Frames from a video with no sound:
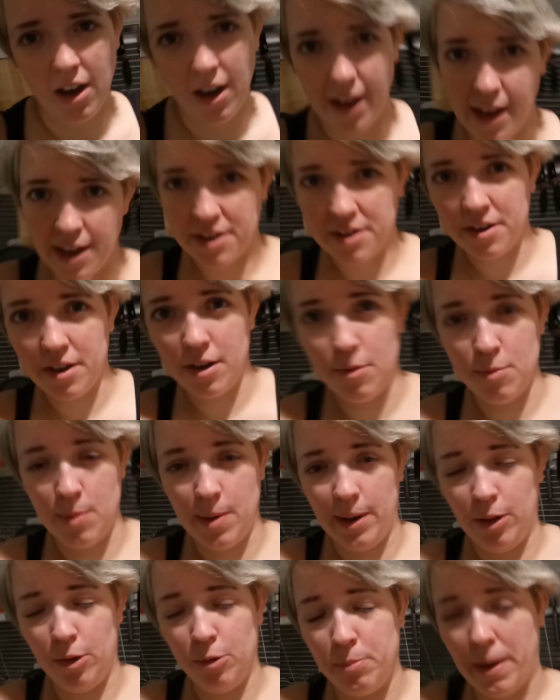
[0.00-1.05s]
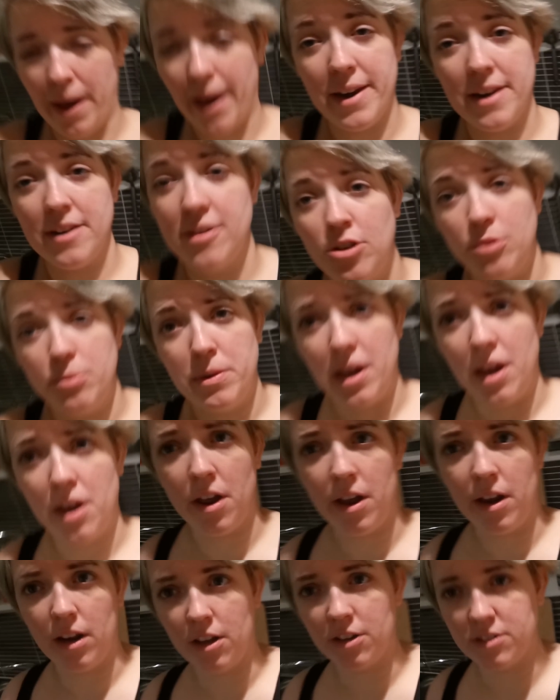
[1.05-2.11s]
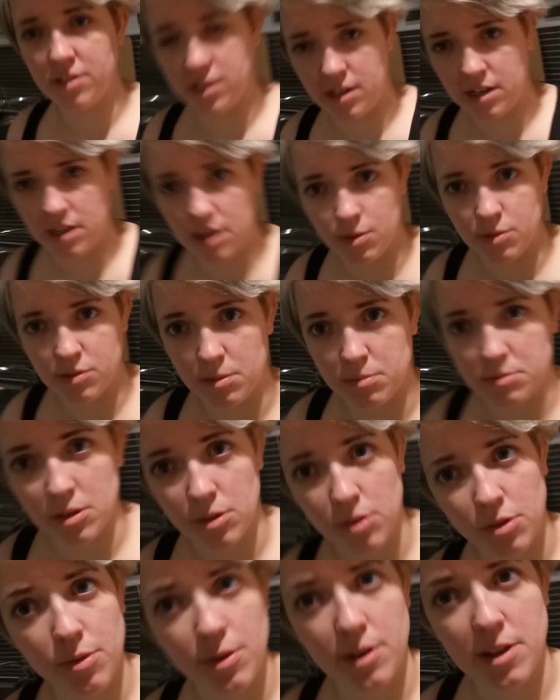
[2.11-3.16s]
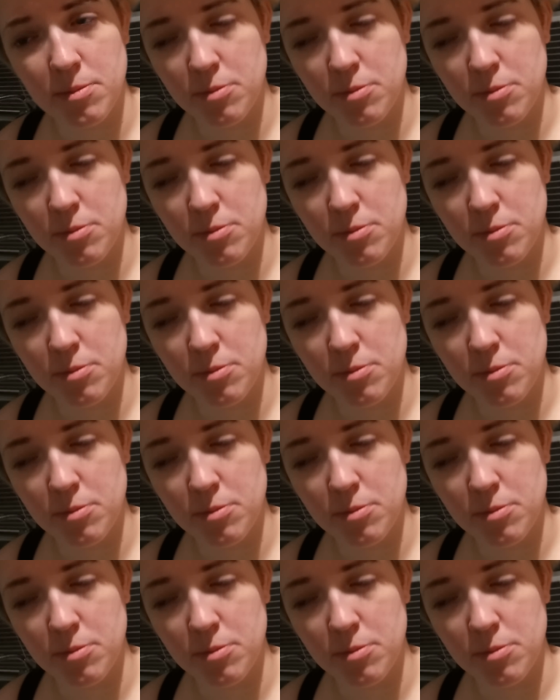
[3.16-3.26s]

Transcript: I had a real bad insomnia night last night, and I was up till 3 in the